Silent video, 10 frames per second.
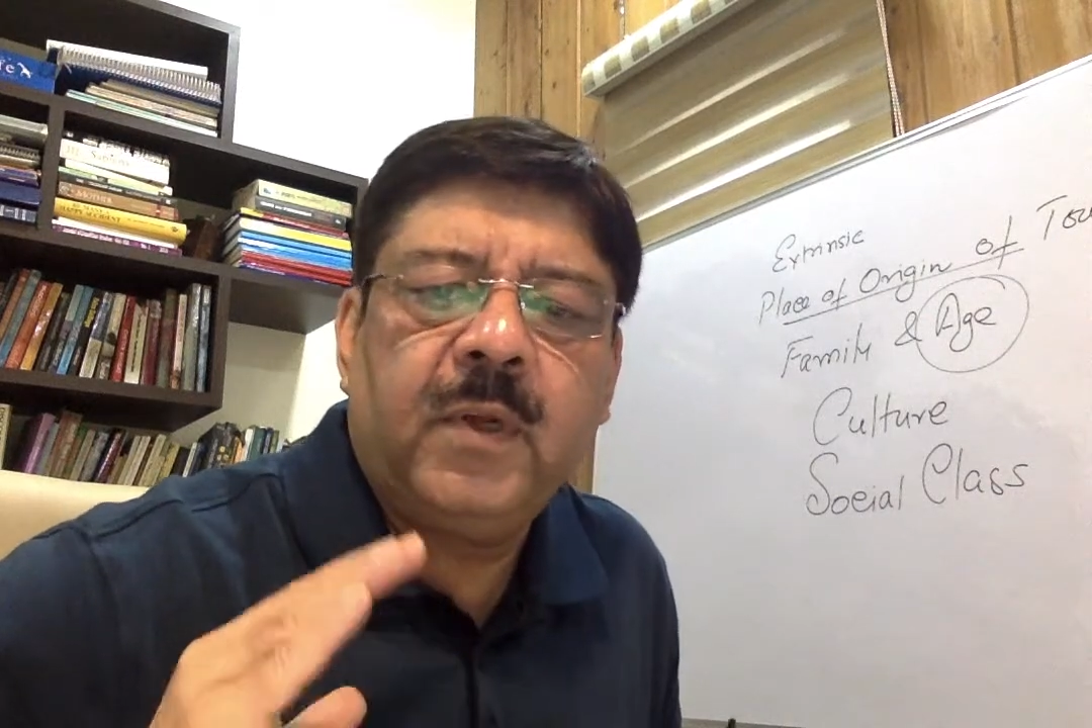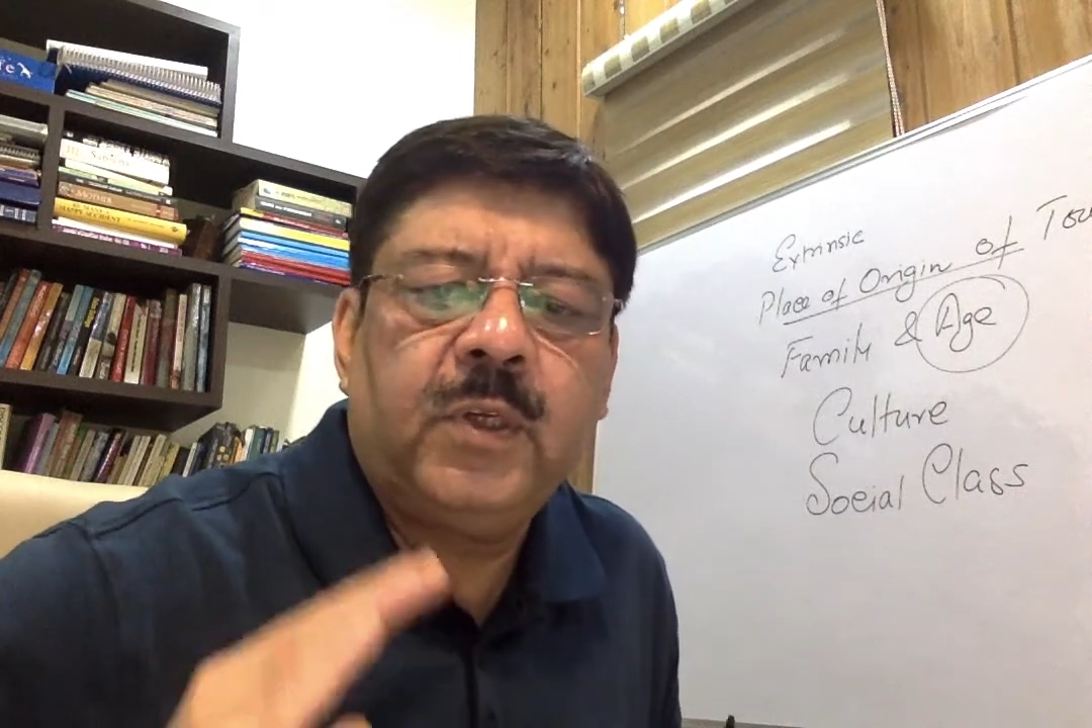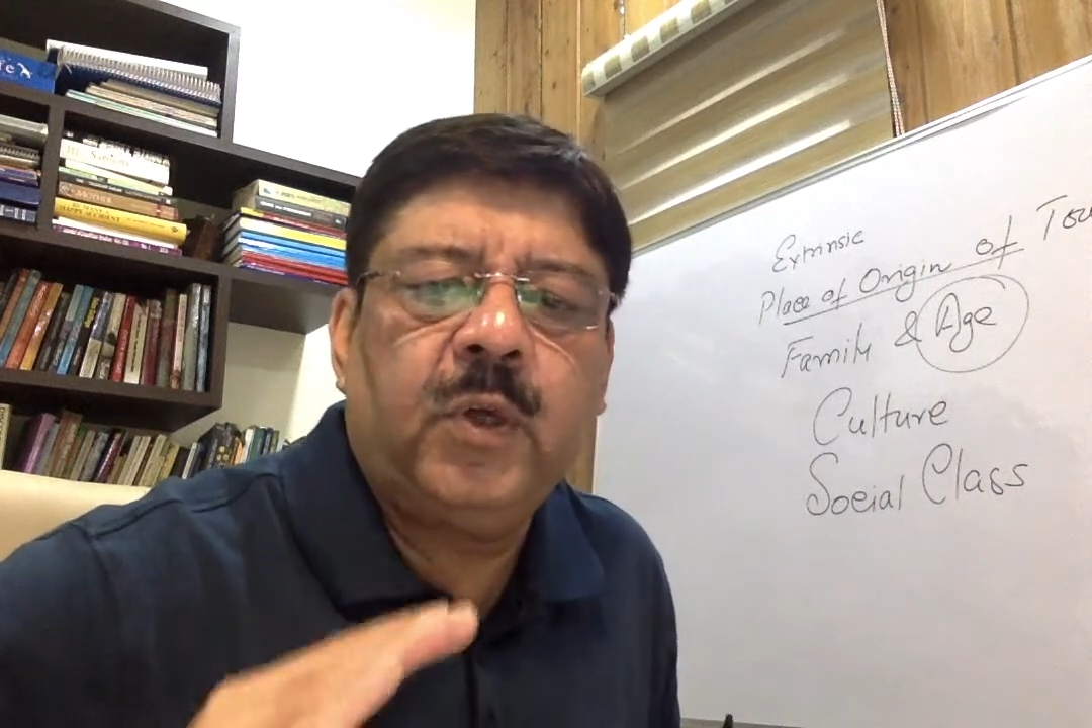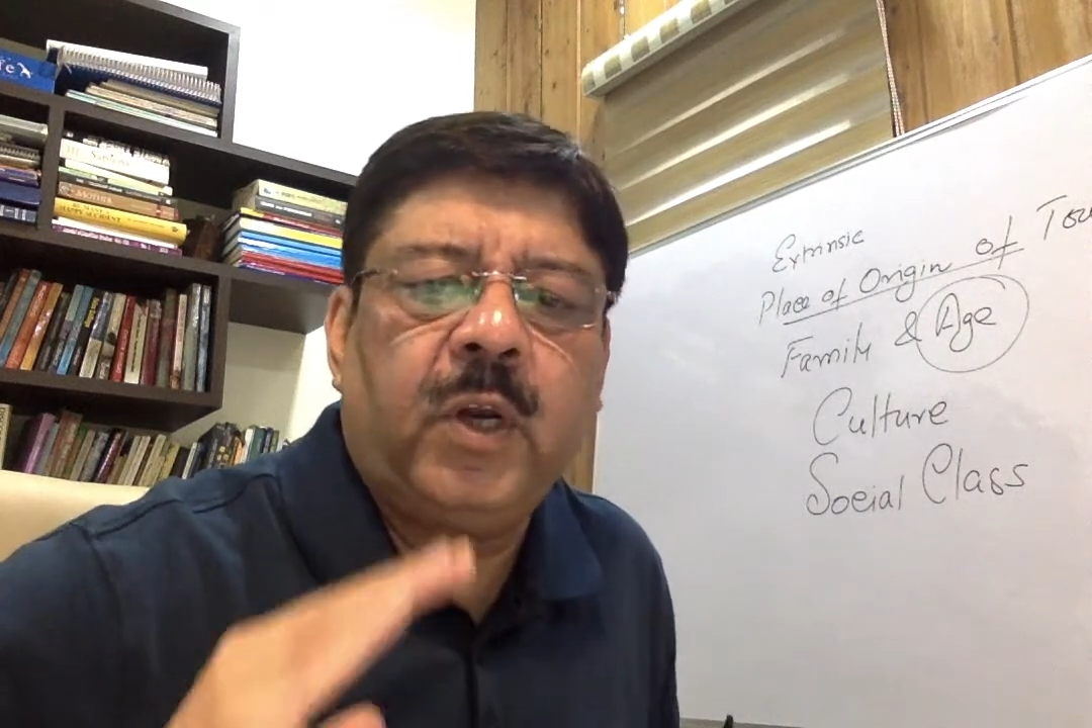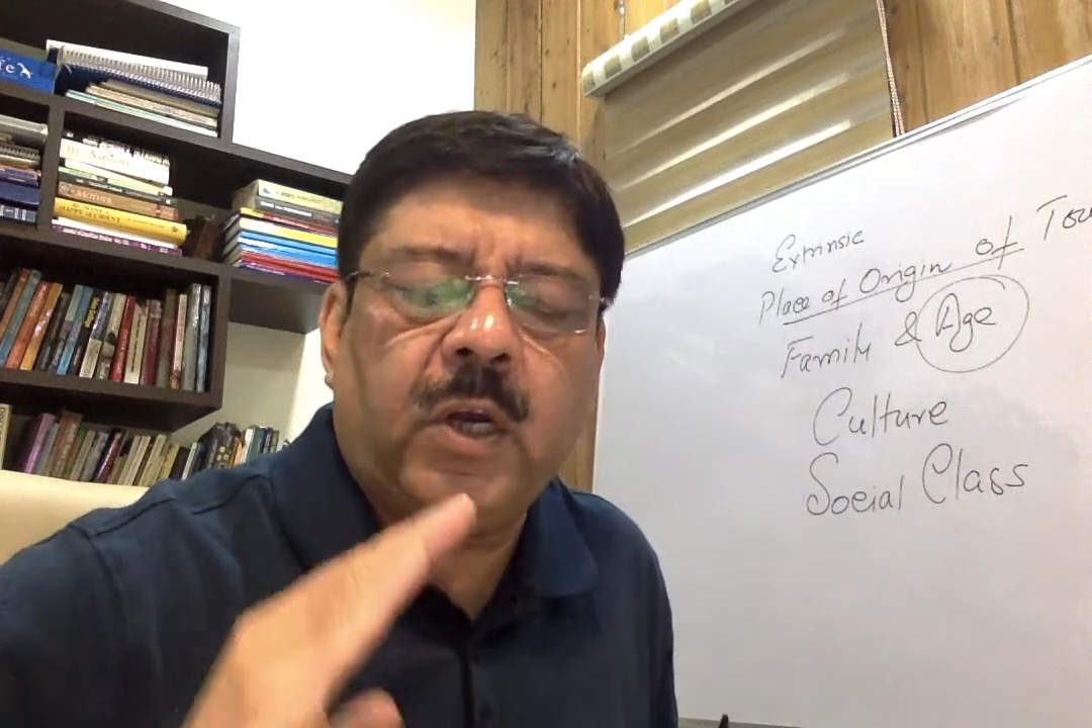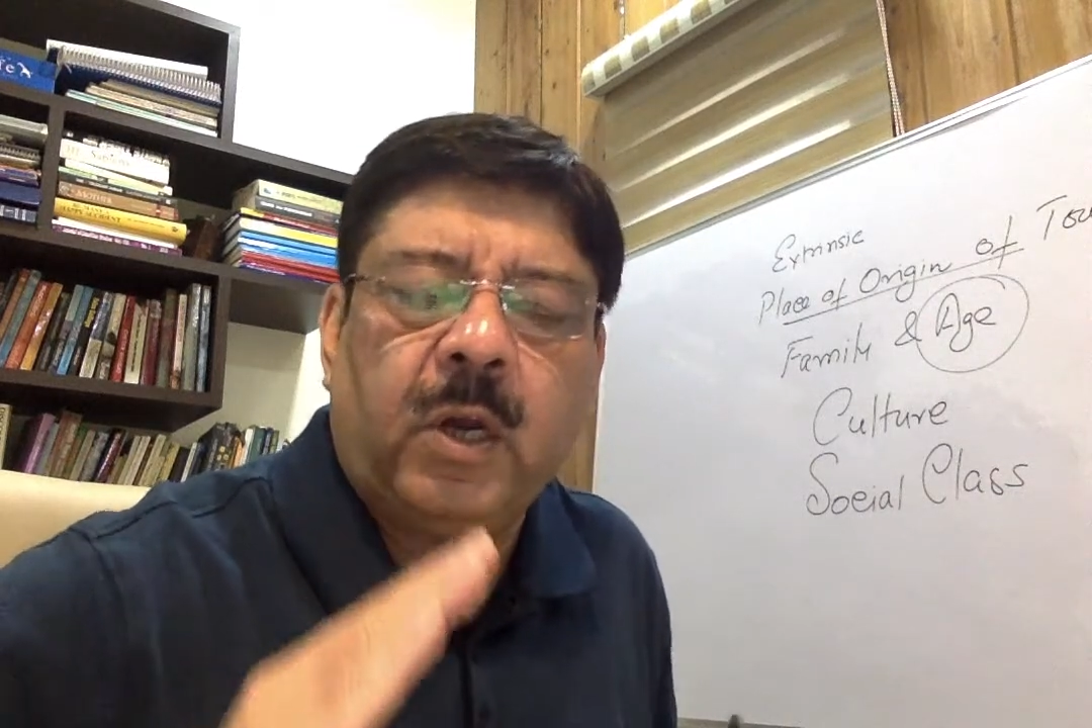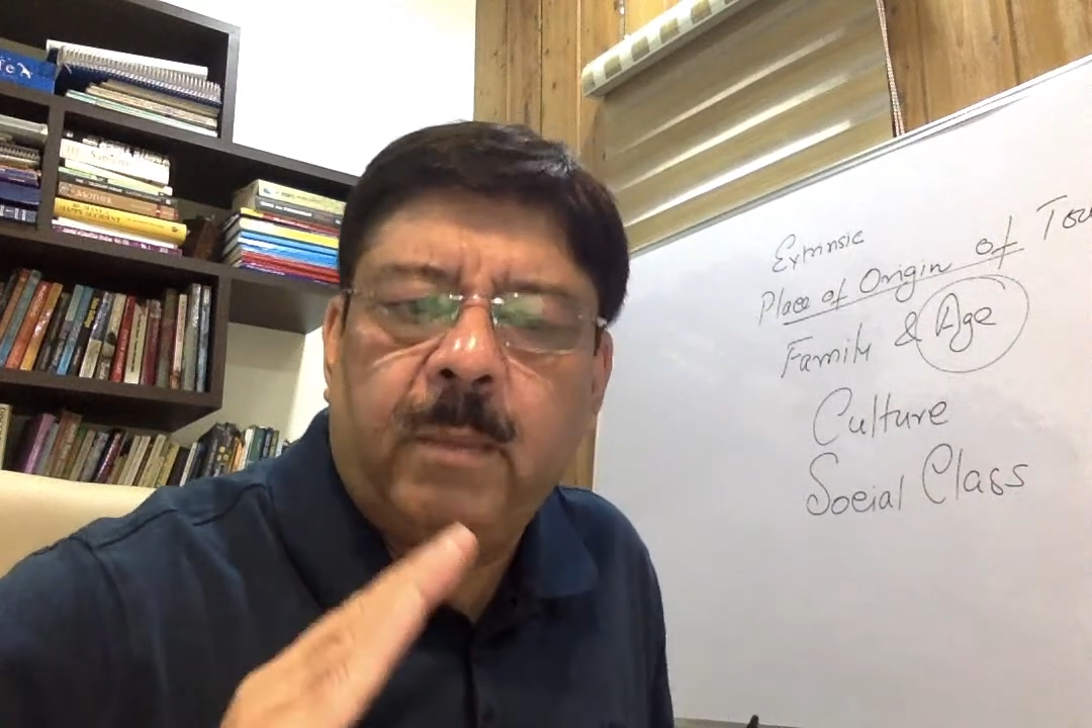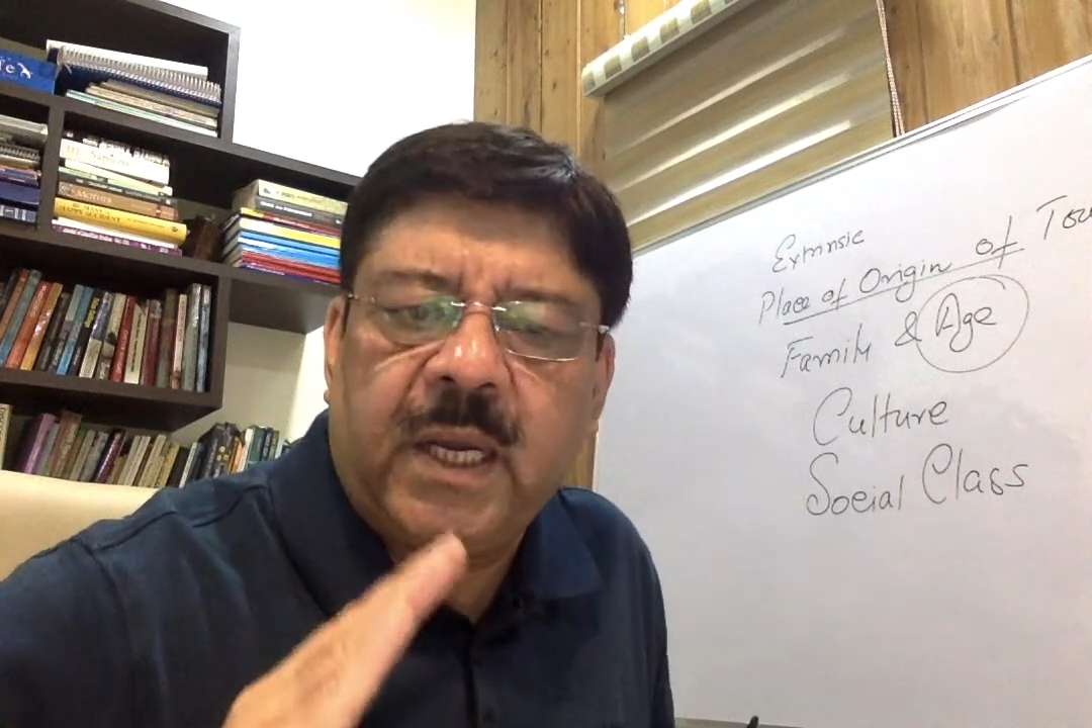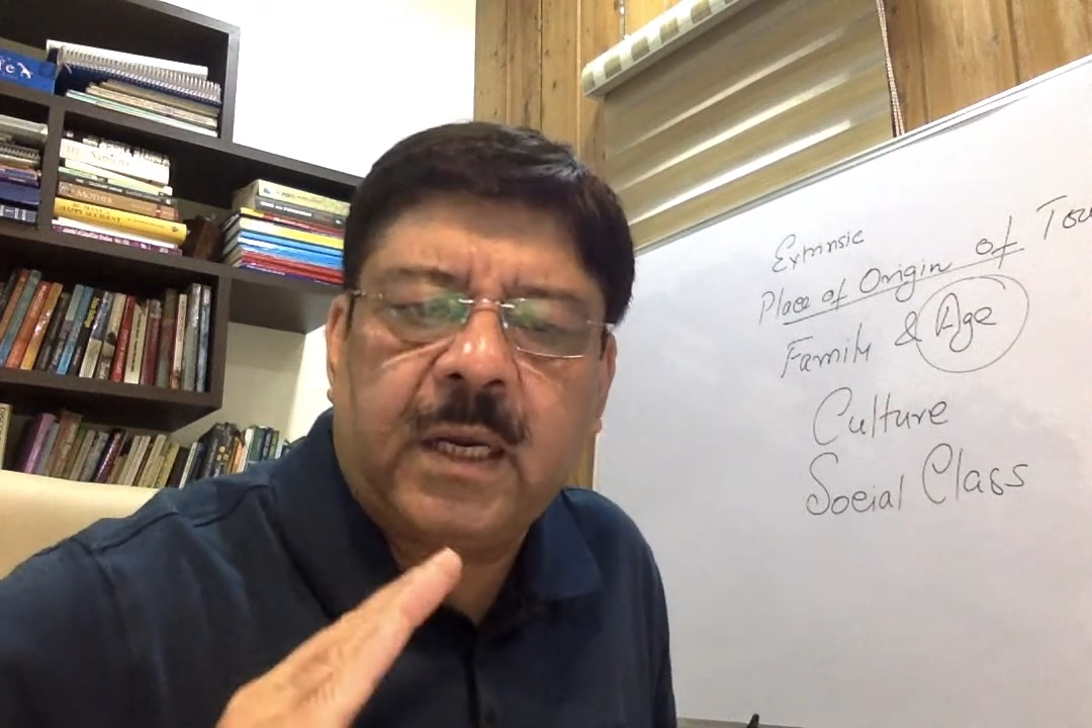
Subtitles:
Your economic